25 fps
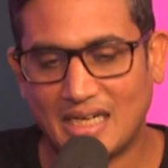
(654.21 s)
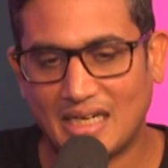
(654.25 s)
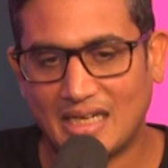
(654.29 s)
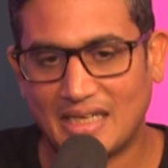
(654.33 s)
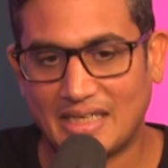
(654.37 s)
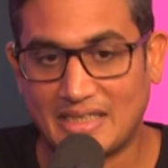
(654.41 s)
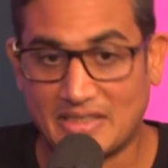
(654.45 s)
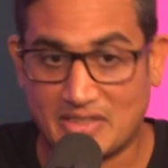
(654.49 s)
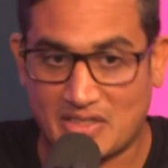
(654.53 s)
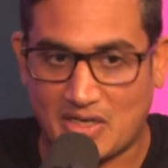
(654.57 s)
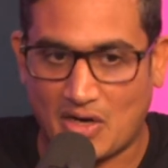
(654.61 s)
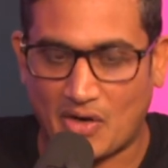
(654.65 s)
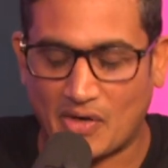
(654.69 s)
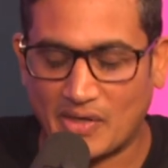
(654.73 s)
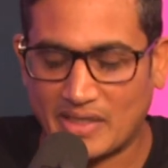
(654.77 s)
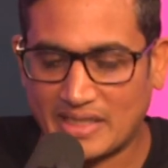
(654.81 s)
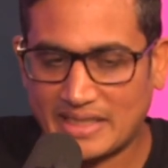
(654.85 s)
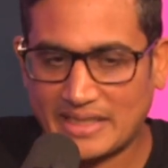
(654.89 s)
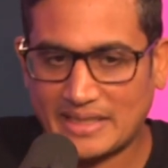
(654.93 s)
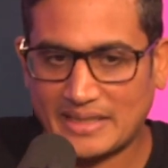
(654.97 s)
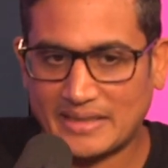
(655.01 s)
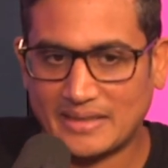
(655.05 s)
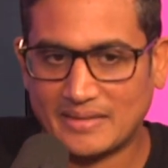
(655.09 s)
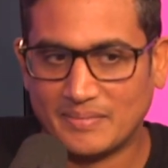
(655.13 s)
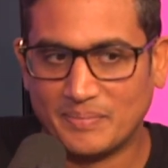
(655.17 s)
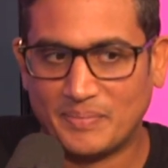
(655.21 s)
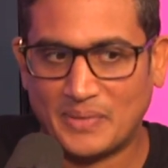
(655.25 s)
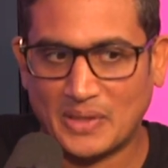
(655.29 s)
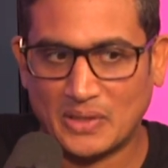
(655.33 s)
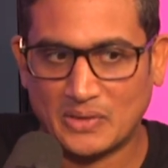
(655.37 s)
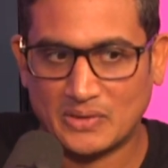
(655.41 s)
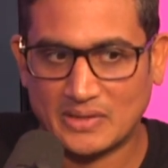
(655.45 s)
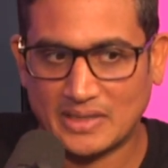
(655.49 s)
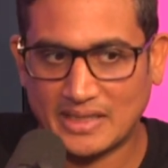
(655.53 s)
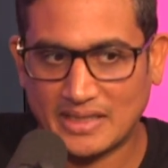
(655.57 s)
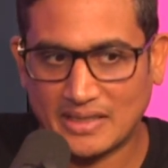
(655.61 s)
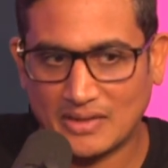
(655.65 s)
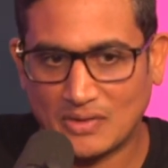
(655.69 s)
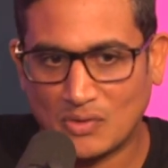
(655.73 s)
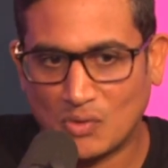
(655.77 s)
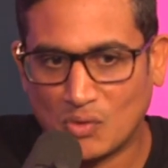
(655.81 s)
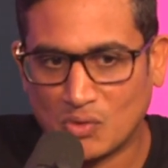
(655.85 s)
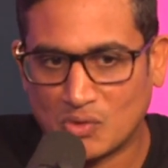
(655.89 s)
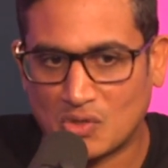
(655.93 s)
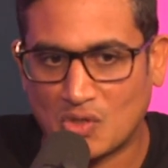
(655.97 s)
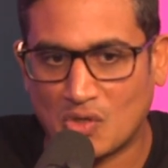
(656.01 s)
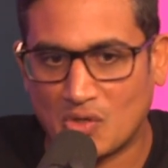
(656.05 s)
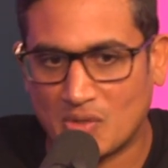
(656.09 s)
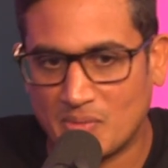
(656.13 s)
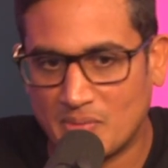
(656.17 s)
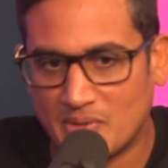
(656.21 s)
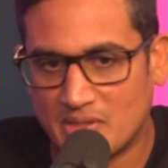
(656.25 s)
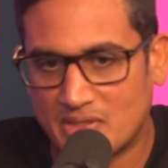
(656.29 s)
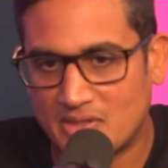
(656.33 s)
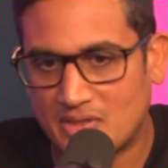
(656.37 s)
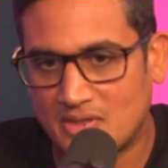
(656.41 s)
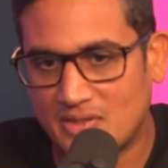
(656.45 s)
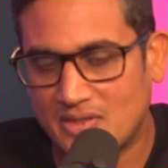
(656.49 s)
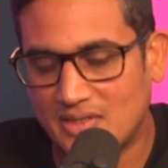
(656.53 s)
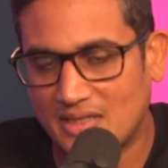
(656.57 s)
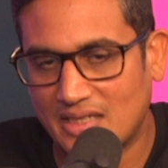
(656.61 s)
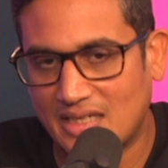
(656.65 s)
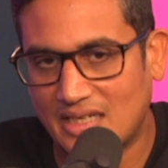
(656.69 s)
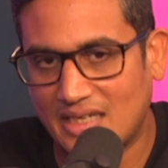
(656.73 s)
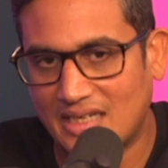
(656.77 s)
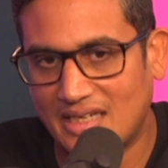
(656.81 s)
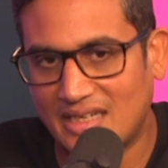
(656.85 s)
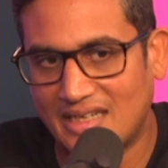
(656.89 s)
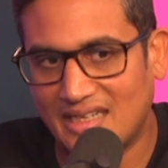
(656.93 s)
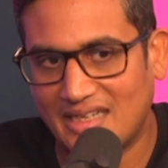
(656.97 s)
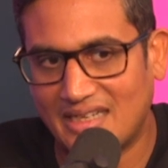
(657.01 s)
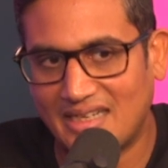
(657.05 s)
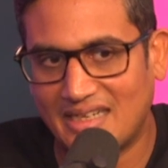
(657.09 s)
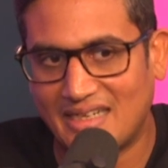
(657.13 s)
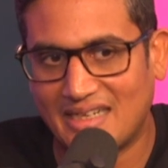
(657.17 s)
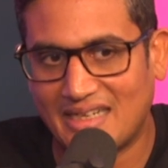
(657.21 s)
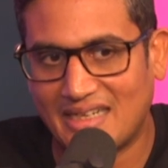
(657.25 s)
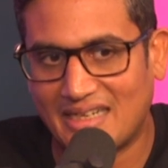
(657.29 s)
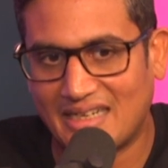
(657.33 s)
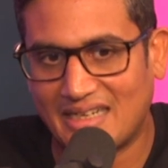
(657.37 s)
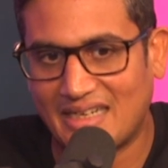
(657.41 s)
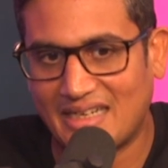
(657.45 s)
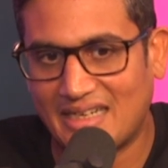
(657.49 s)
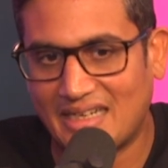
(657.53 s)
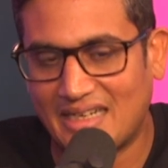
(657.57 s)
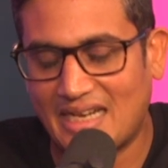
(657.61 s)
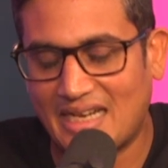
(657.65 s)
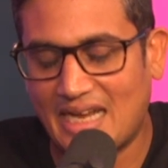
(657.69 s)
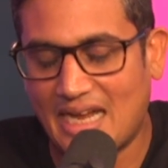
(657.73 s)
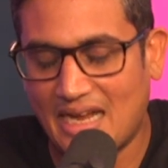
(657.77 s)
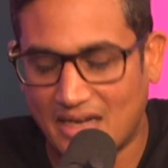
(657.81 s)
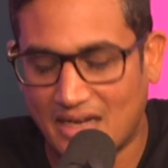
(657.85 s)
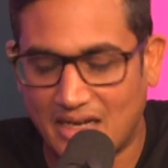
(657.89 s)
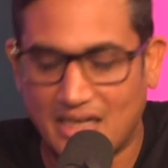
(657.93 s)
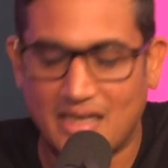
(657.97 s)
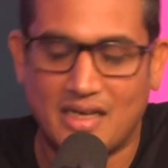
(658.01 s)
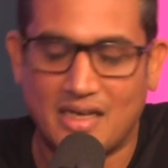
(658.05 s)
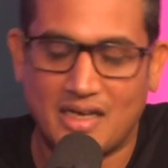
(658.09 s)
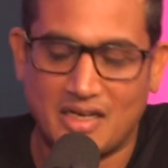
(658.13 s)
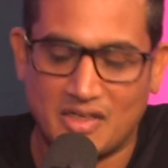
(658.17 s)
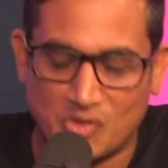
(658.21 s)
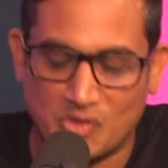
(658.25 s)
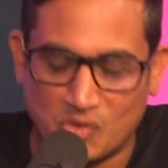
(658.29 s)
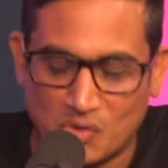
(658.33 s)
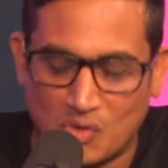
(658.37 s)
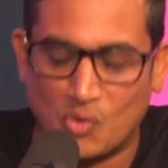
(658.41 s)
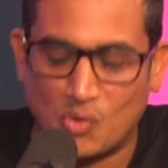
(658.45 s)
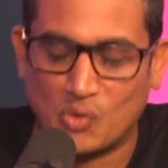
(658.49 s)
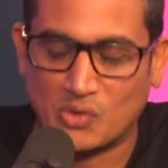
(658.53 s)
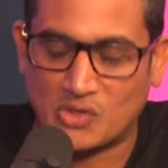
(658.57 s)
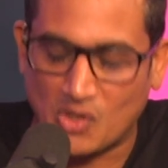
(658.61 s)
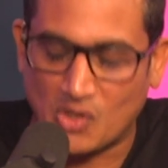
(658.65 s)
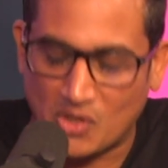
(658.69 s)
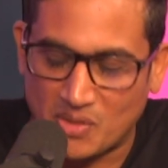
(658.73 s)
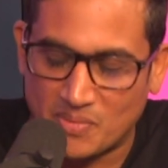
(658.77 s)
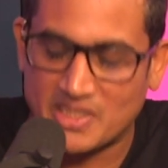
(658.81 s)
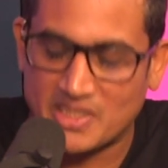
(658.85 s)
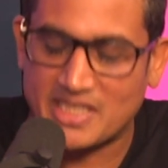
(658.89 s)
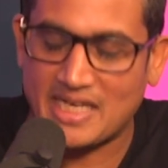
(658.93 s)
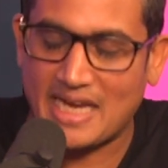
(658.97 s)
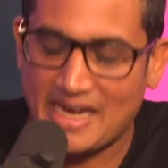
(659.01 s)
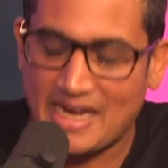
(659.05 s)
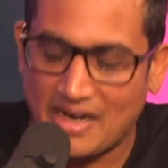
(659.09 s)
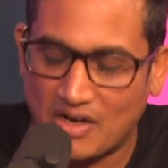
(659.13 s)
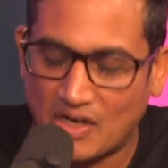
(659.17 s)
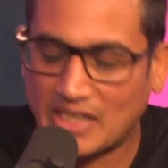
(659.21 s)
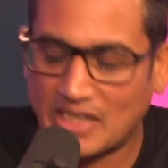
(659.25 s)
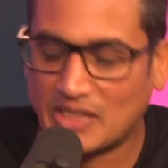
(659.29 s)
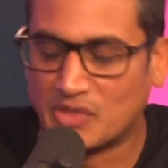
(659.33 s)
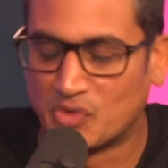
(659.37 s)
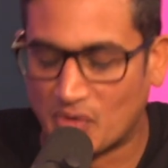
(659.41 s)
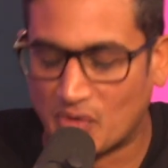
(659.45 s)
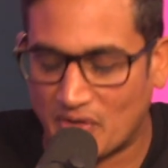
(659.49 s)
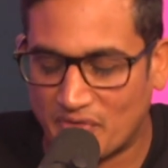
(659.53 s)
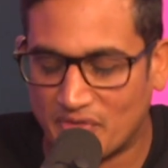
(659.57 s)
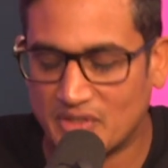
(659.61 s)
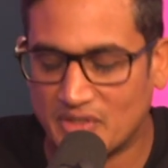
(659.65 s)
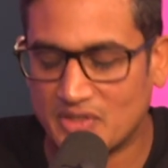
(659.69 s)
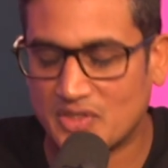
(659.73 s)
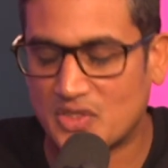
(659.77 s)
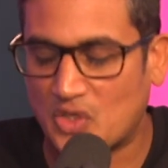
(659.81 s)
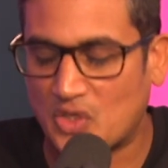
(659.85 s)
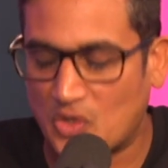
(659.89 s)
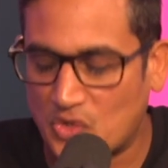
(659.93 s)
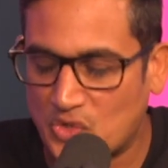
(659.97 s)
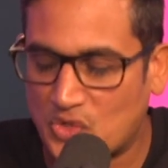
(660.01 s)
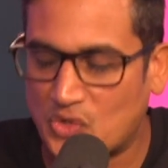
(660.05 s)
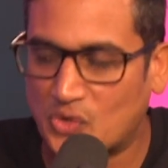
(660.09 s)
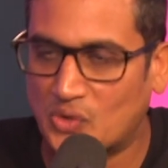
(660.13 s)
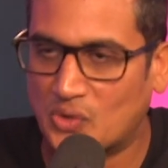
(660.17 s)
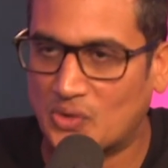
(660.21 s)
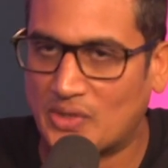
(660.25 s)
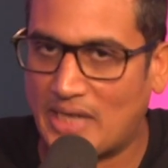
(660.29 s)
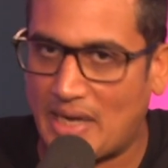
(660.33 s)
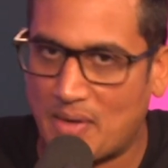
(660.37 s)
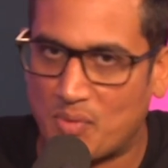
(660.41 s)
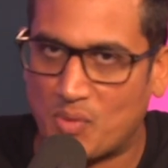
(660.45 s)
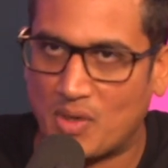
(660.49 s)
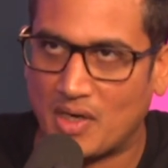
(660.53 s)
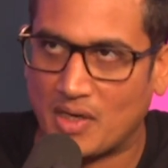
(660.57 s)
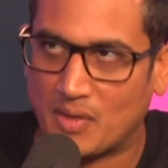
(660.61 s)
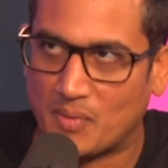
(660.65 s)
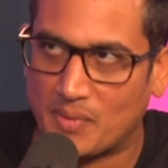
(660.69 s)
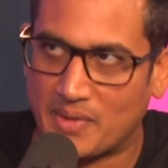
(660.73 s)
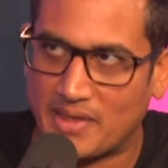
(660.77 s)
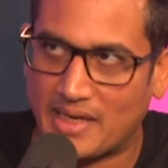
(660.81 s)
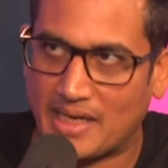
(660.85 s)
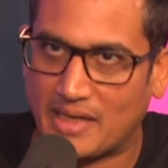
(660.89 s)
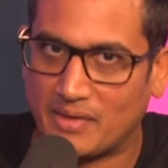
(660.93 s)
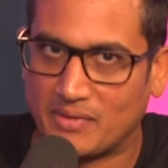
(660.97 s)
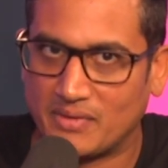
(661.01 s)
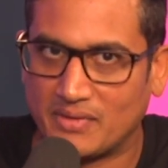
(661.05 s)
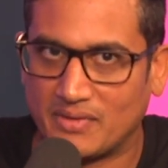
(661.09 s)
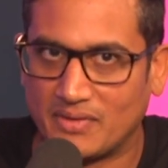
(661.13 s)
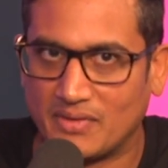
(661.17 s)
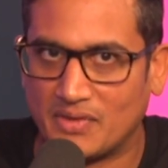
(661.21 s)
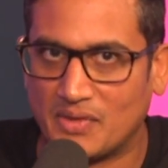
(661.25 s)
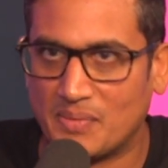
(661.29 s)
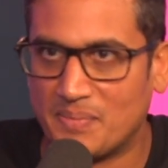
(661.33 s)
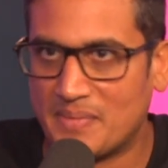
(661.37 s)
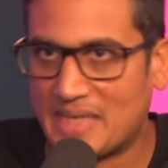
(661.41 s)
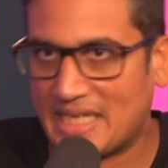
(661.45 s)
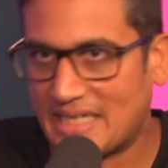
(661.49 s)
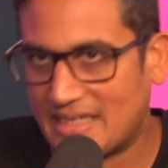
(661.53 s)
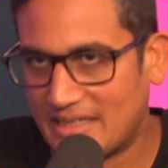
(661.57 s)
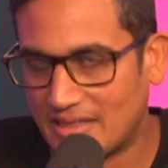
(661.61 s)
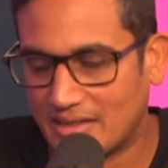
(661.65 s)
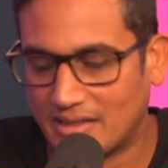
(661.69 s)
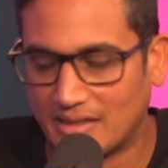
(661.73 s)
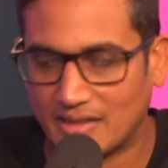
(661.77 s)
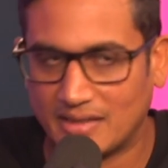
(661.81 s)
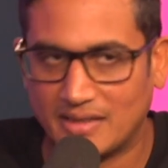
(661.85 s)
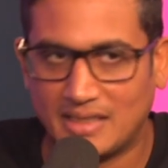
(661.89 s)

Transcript: He's currently building an autonomous AI-driven social network without the media